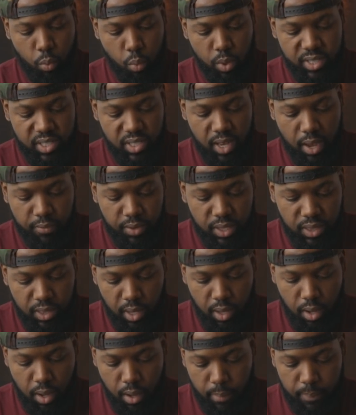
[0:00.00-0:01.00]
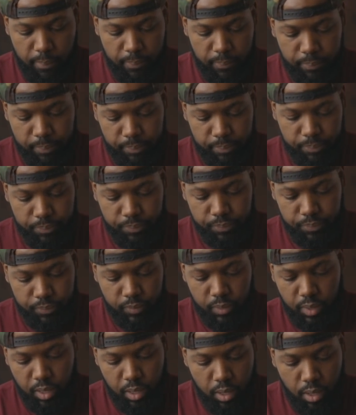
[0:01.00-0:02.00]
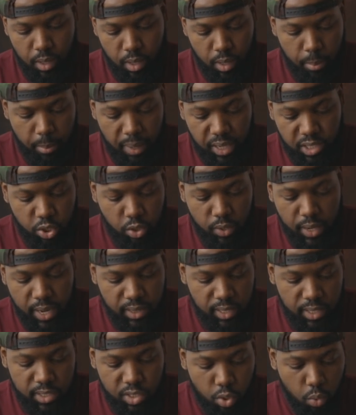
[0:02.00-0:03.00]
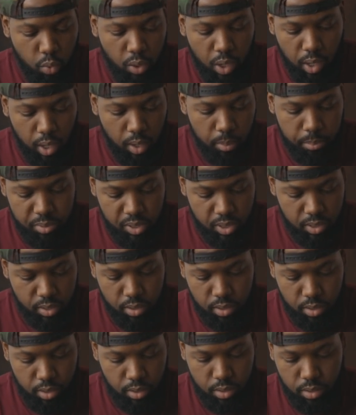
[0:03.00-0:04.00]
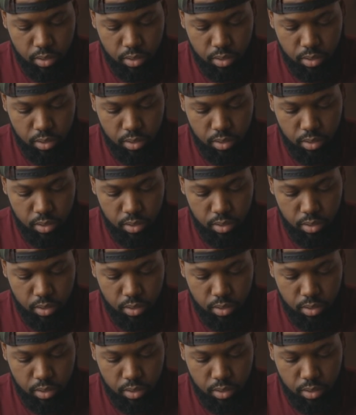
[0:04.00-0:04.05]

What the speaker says: Whisk everything up. Make sure that there's no clumps.